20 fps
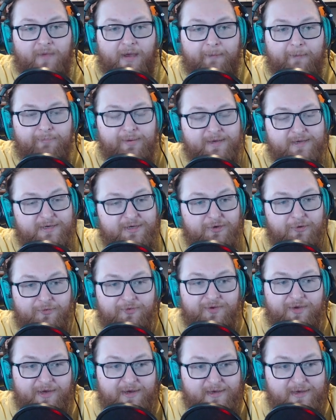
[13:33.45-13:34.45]
Bestial
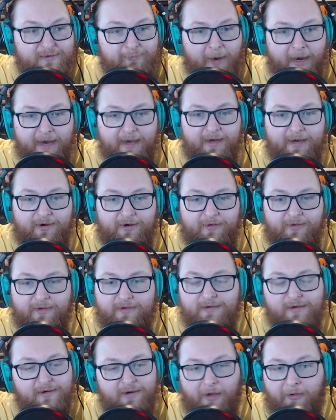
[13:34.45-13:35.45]
Dispater, this
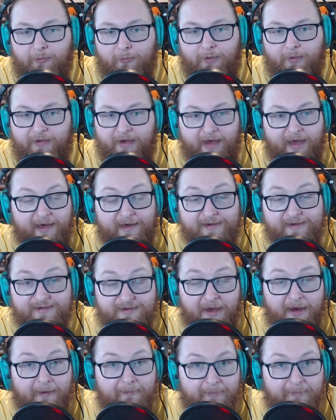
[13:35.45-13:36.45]
is another one that has
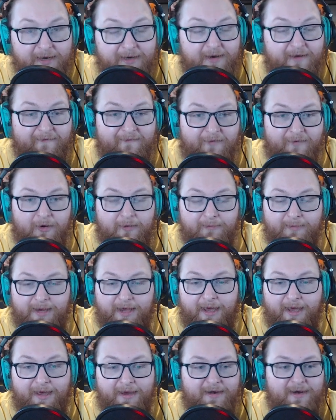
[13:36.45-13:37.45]
not been confirmed
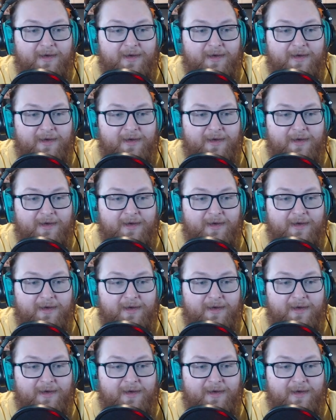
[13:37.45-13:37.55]
yet.